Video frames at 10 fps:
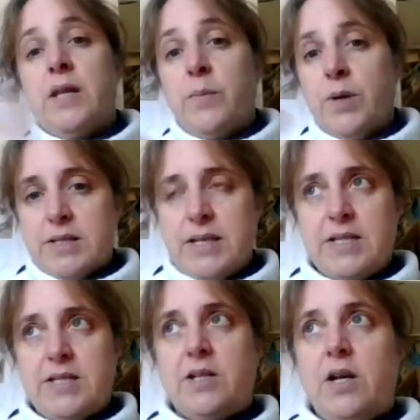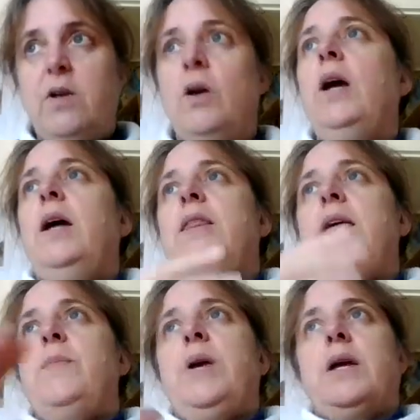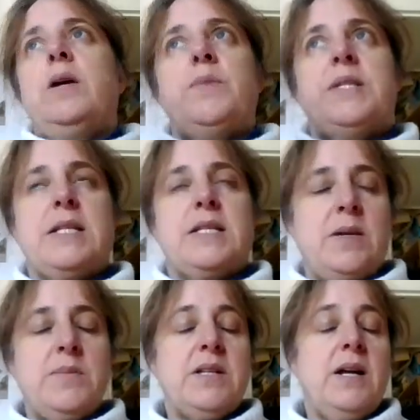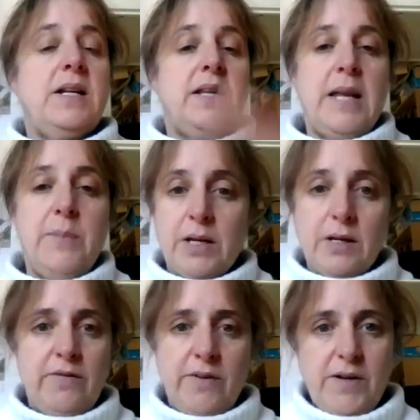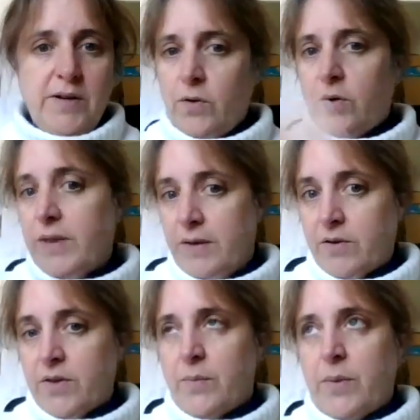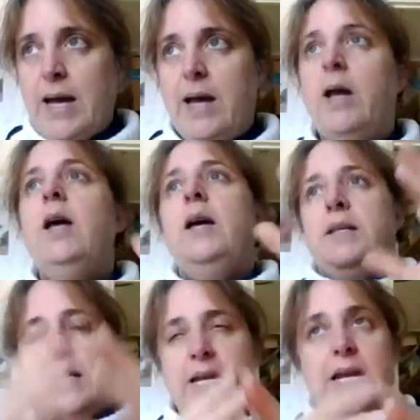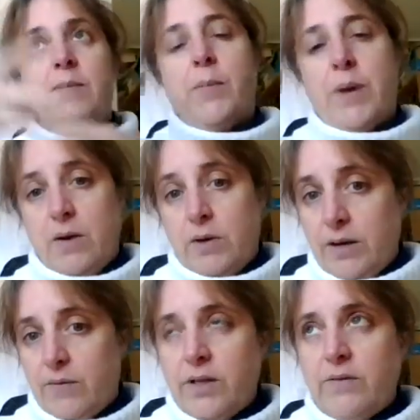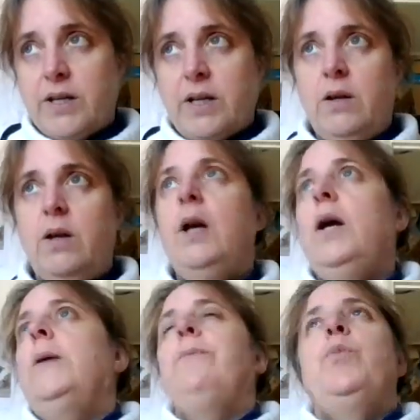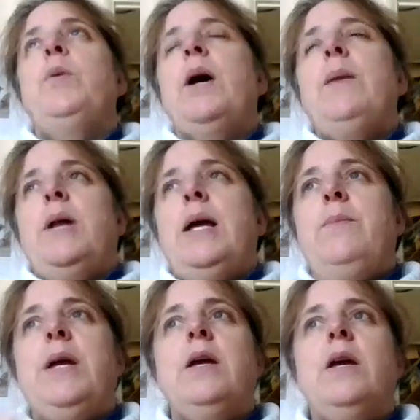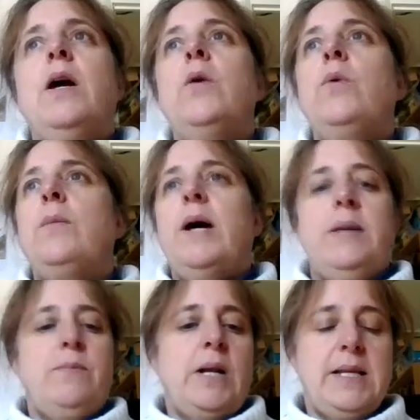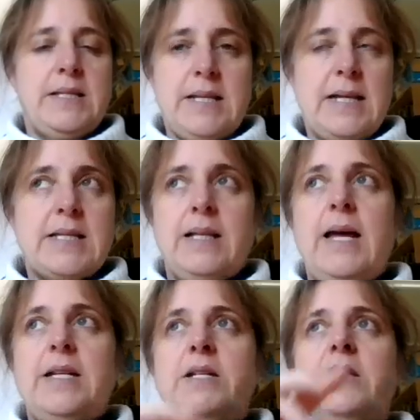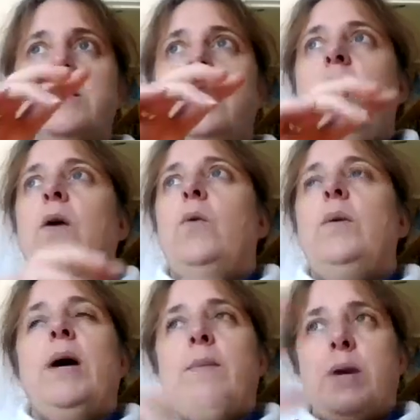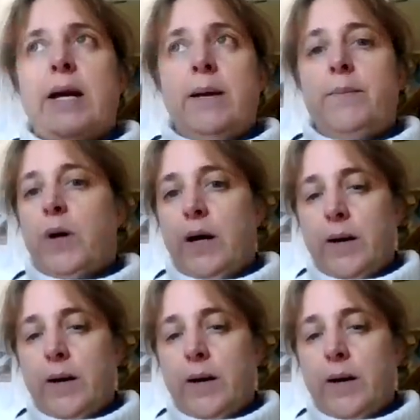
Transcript: the other person has a go. They pick up 6 times 9 and they pick up 54. They've got the pair. So they keep the pair and have another go. We might play bingo, we might play snakes and ladders, we might play